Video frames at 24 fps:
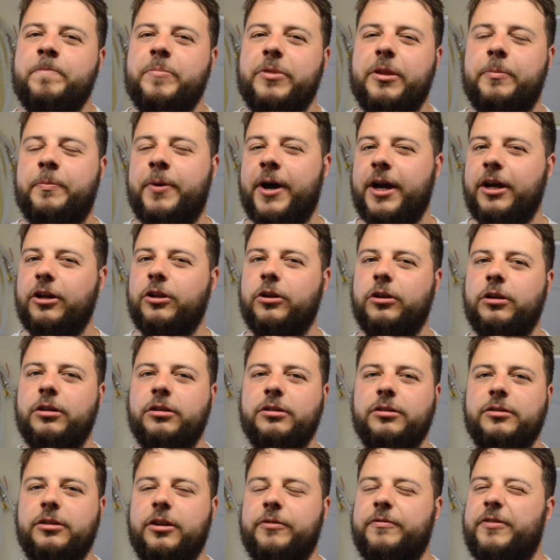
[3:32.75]
The pale,
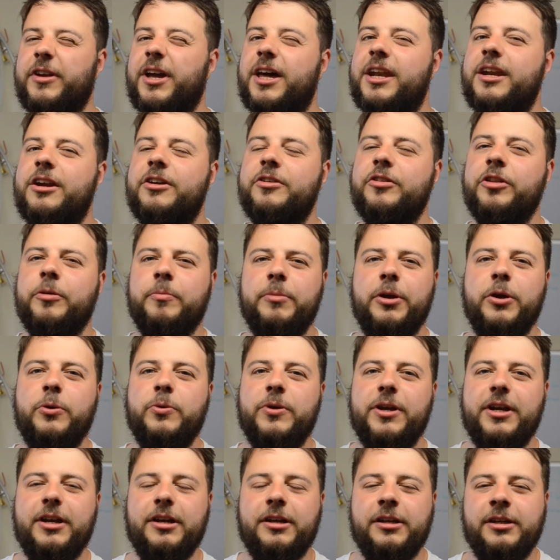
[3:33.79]
the Vienna and the
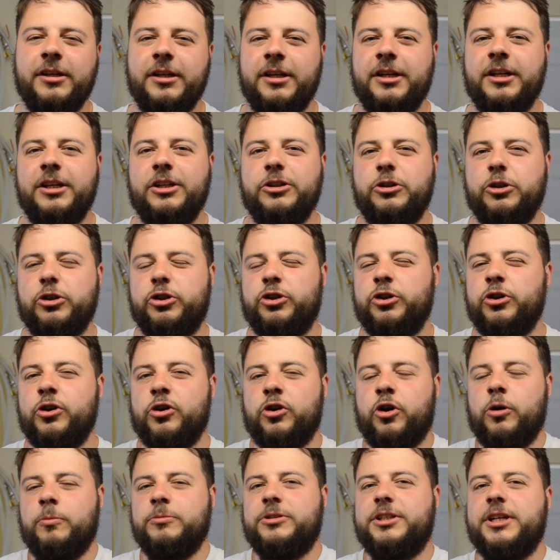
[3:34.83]
Munich just sort
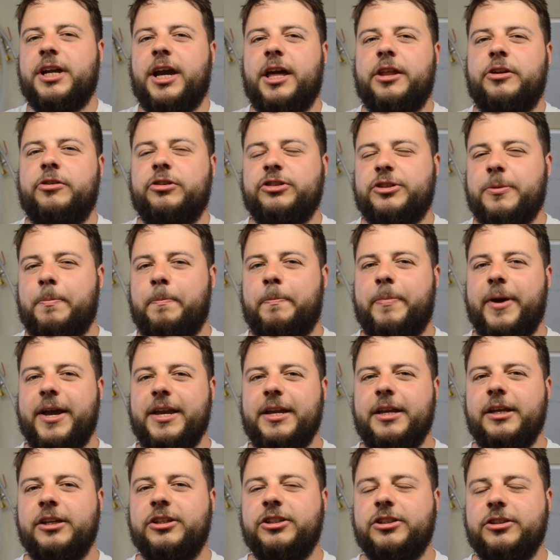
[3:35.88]
of come together as a
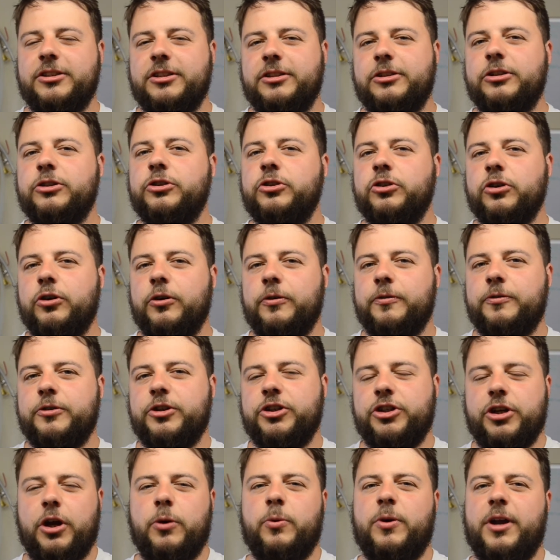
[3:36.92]
base to sort of
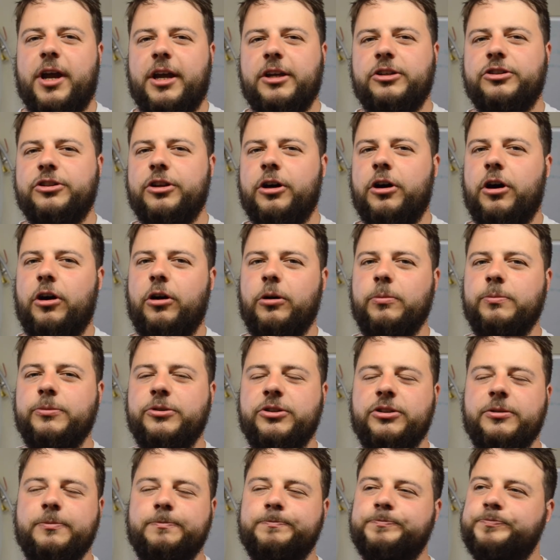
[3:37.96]
showcase the
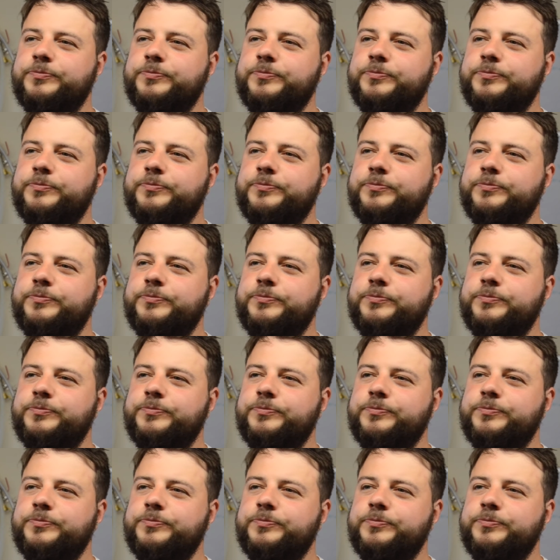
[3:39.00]
hops.